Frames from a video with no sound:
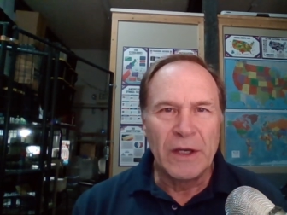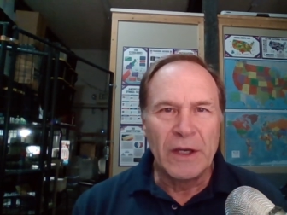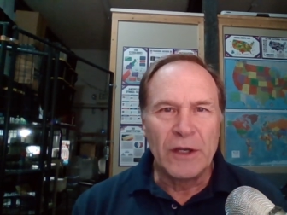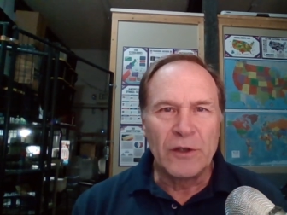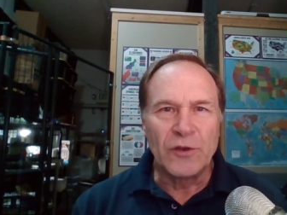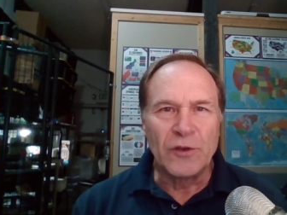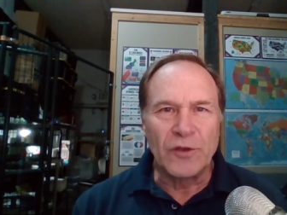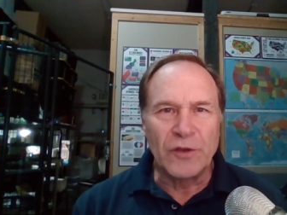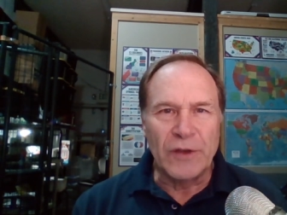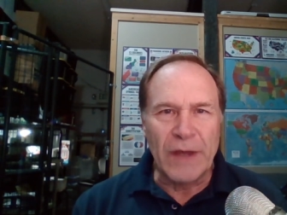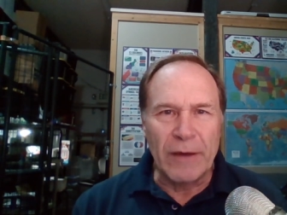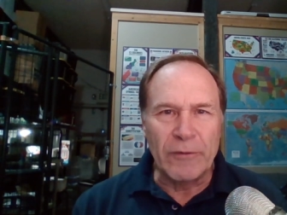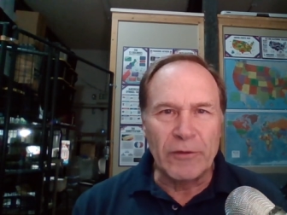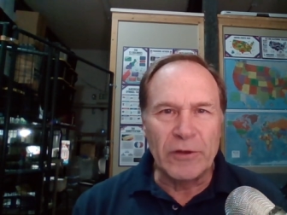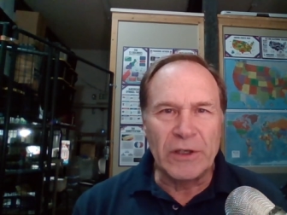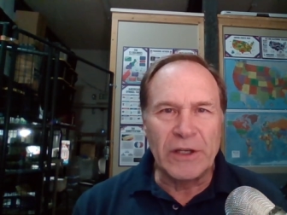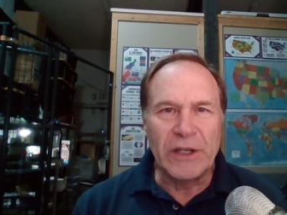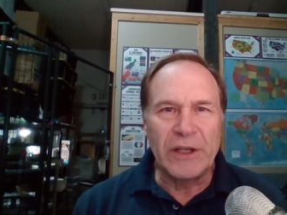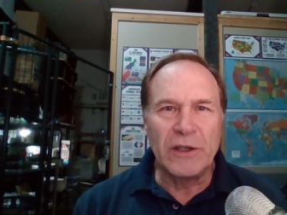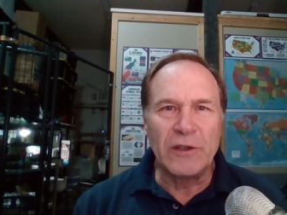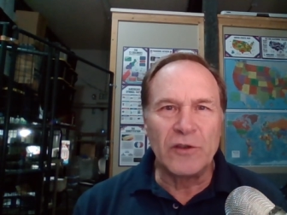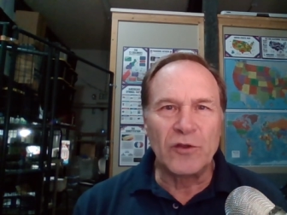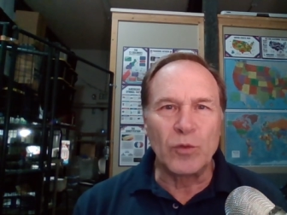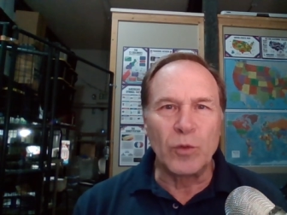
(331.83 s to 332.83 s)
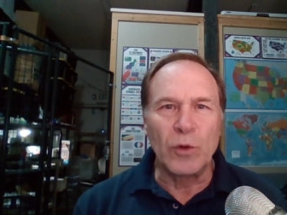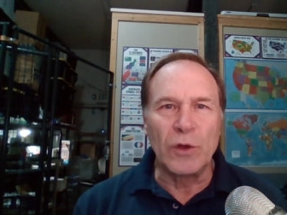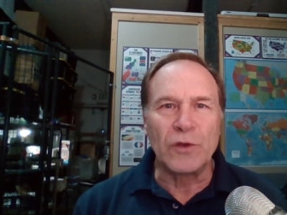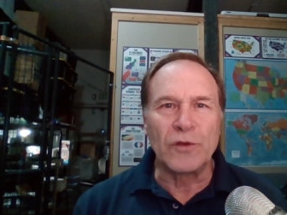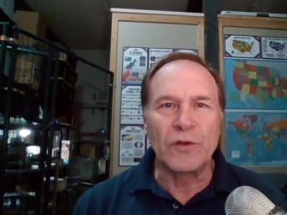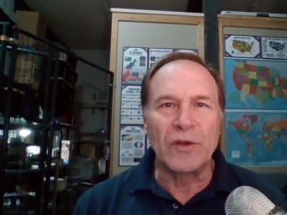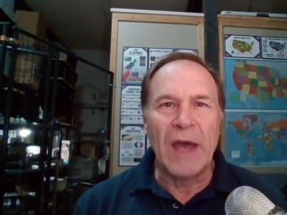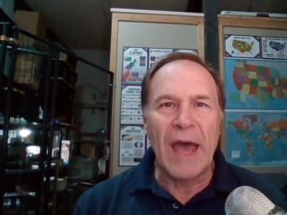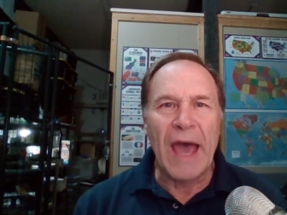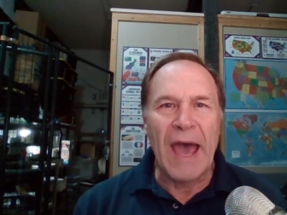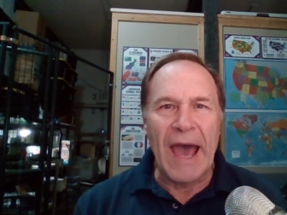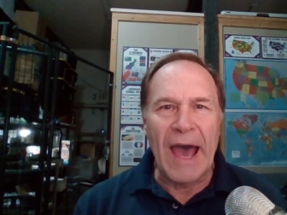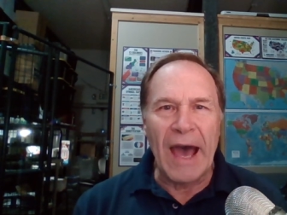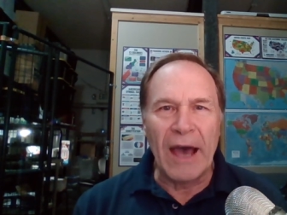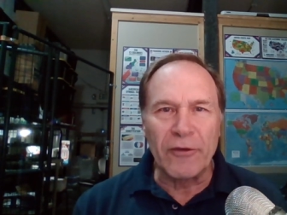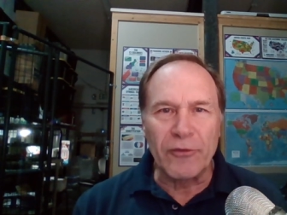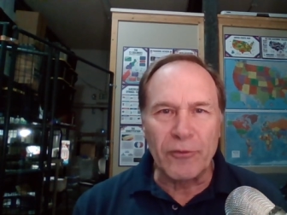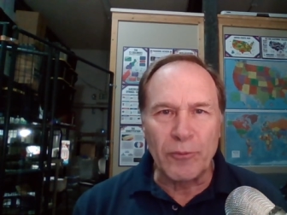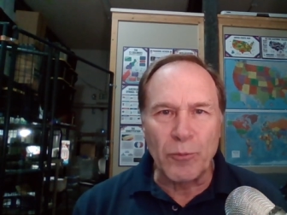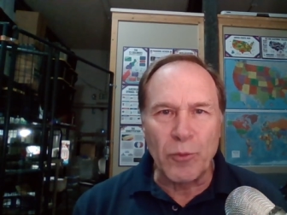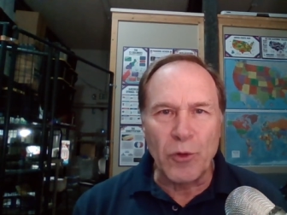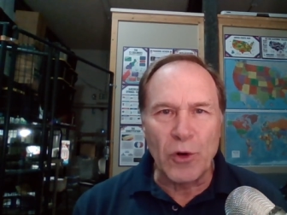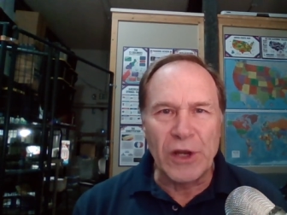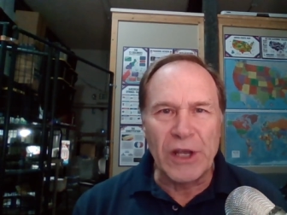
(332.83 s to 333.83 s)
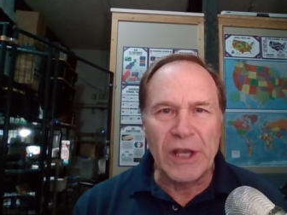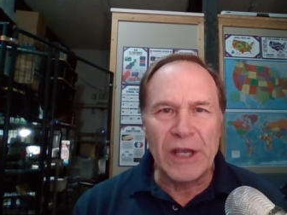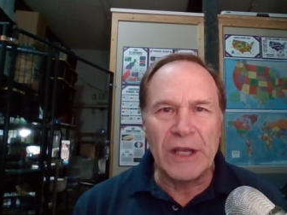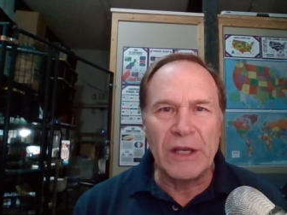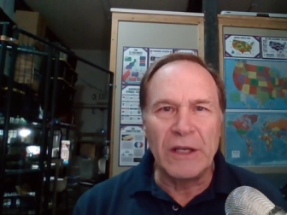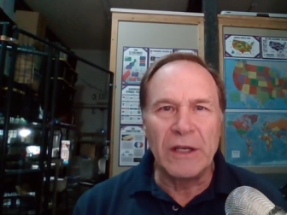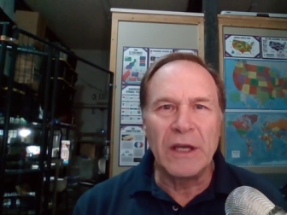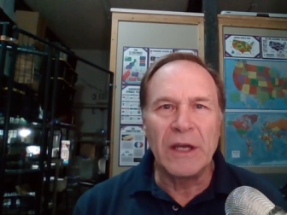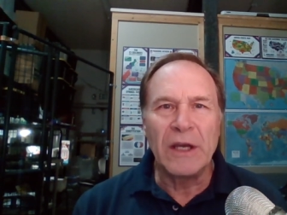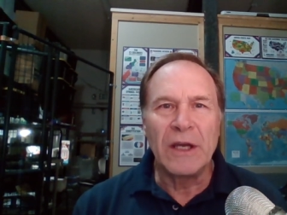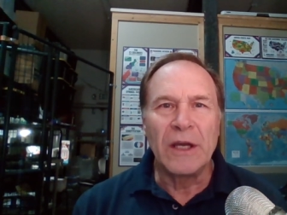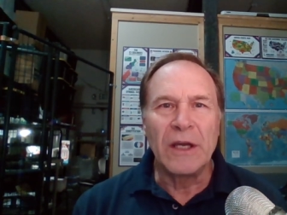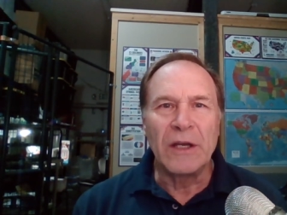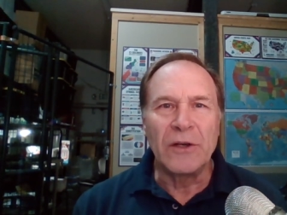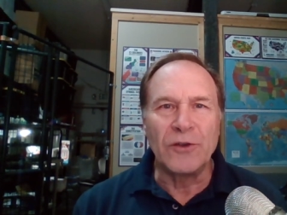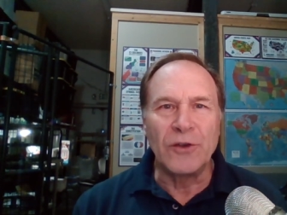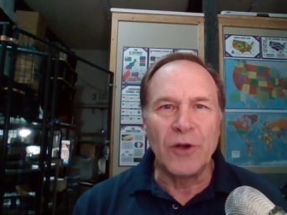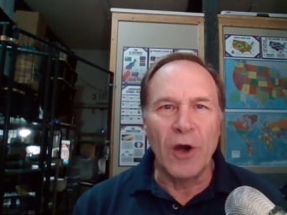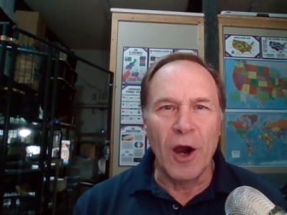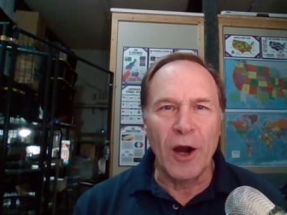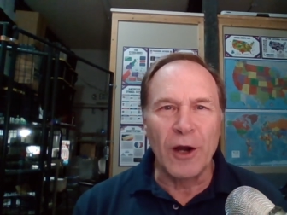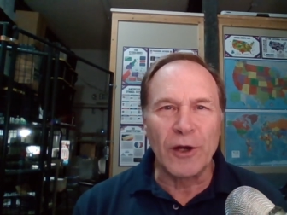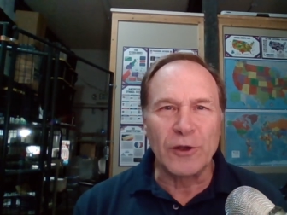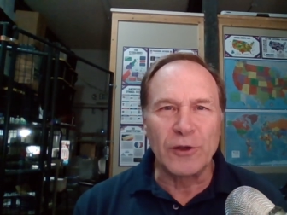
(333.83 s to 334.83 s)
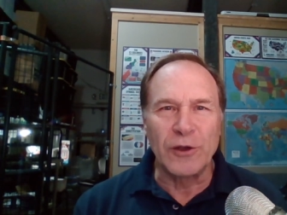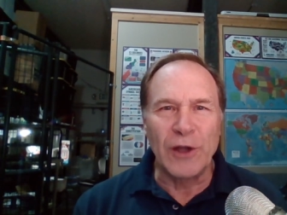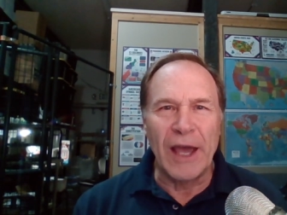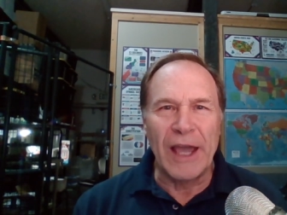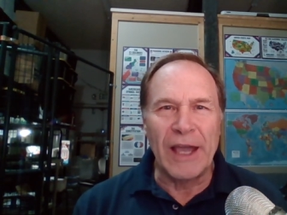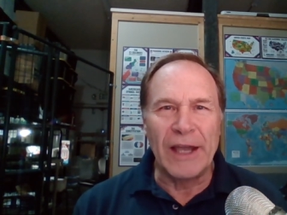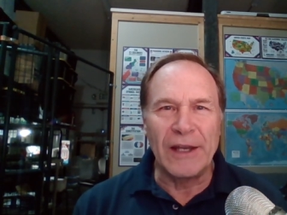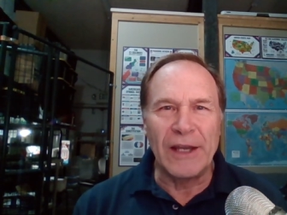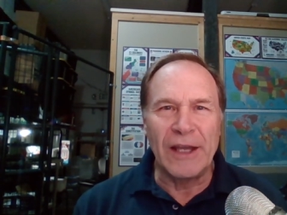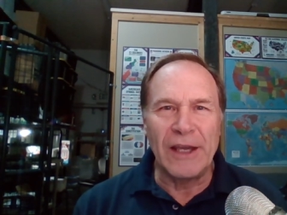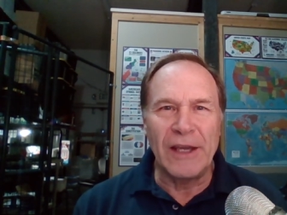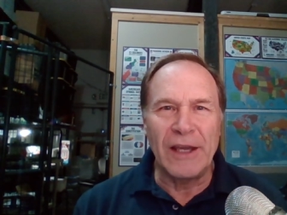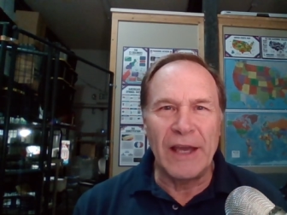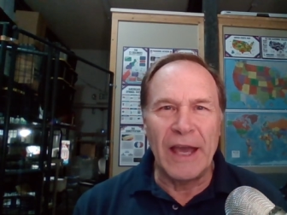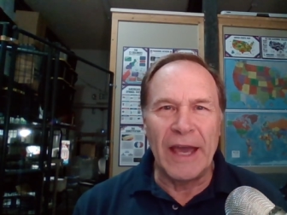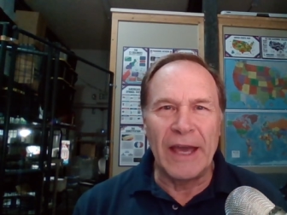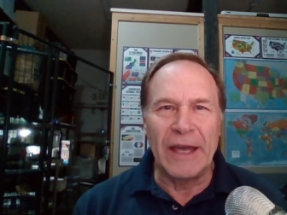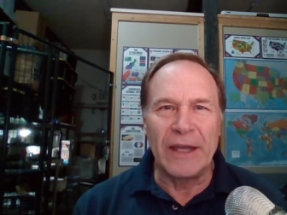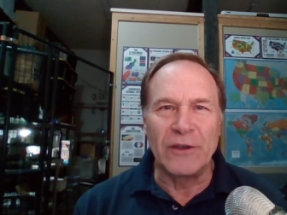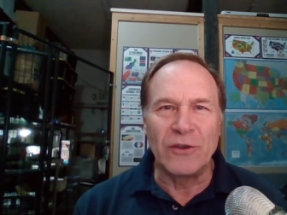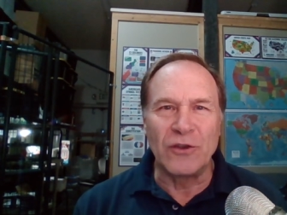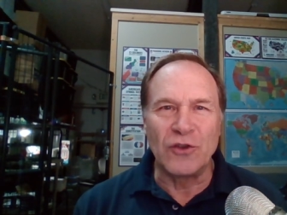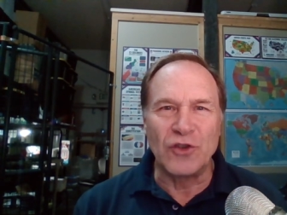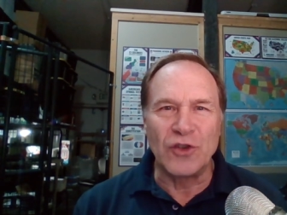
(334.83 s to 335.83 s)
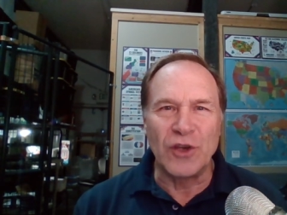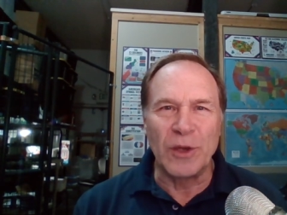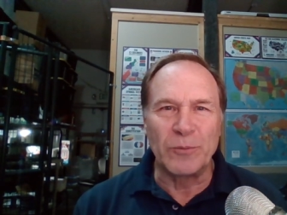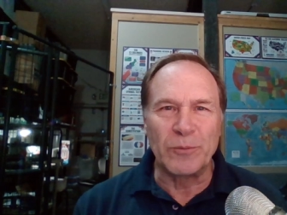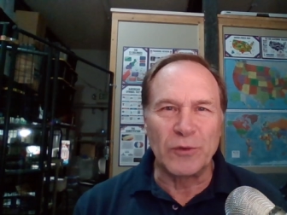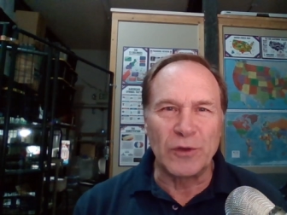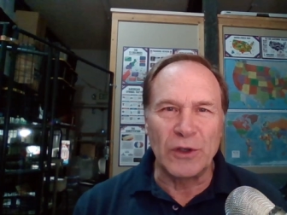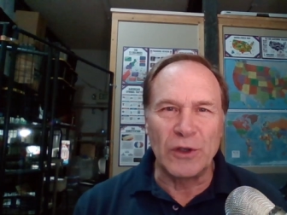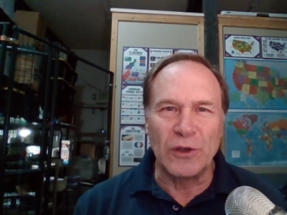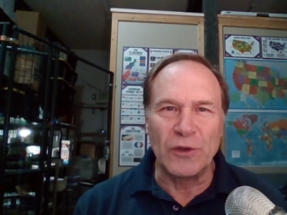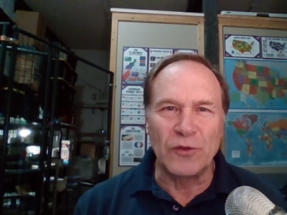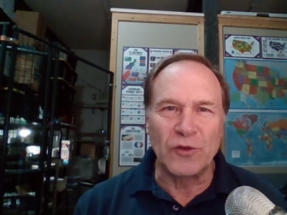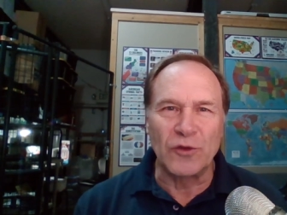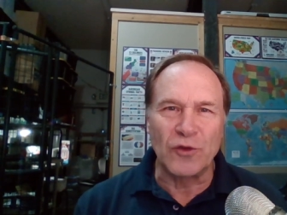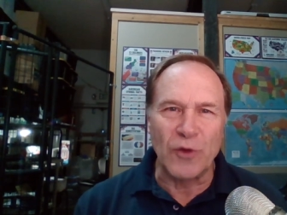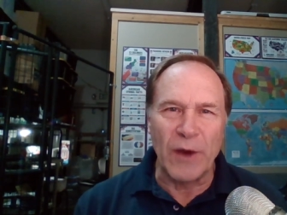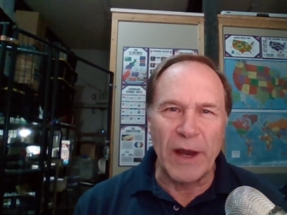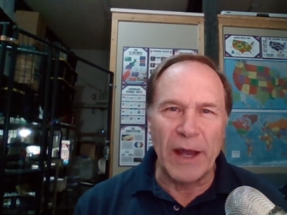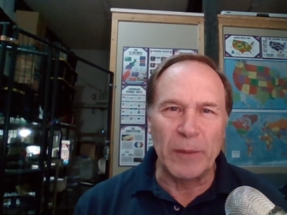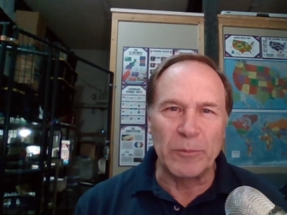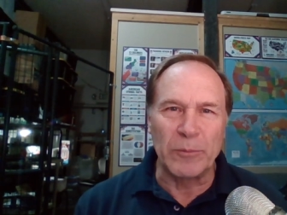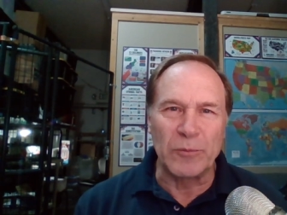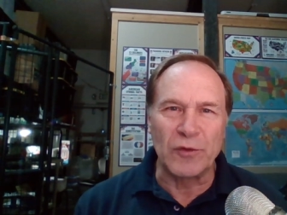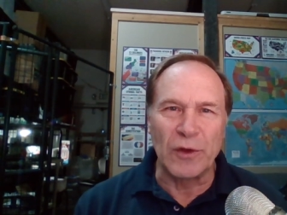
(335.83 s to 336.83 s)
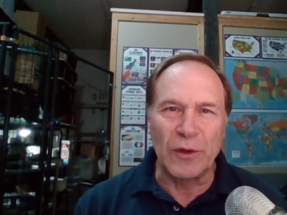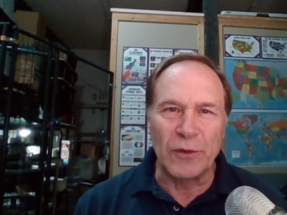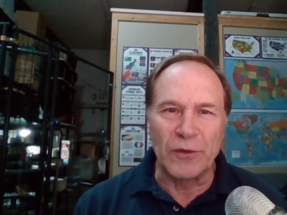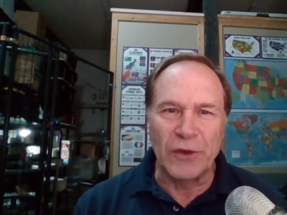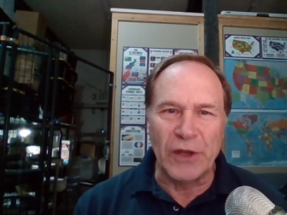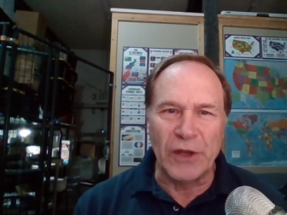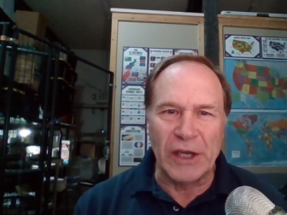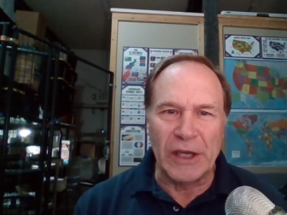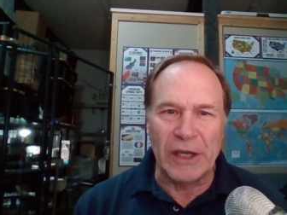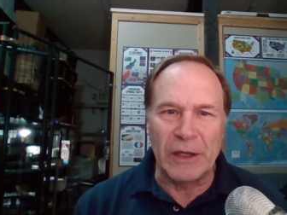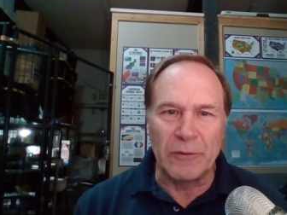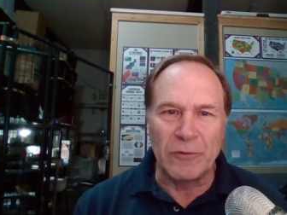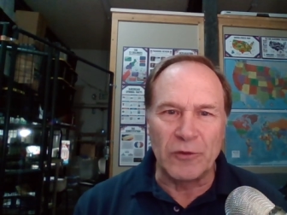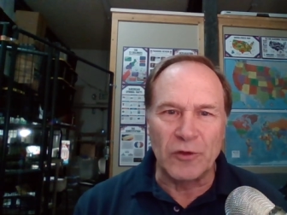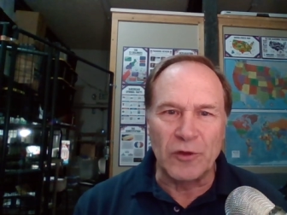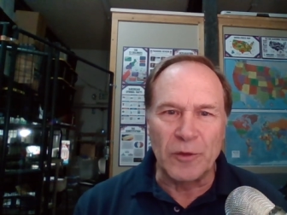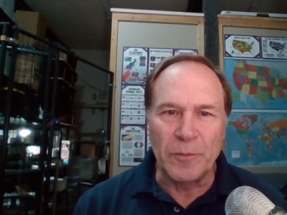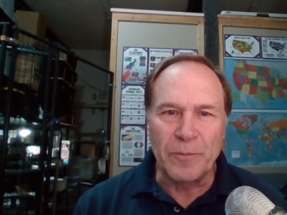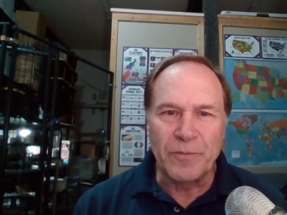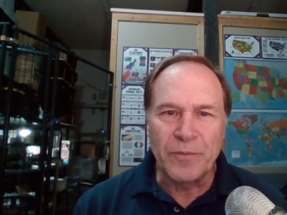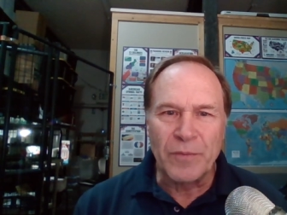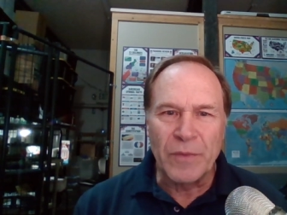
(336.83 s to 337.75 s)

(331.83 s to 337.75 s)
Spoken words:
70s was Half Breed, Dark Lady, and Gypsies, Tramps, and Thieves.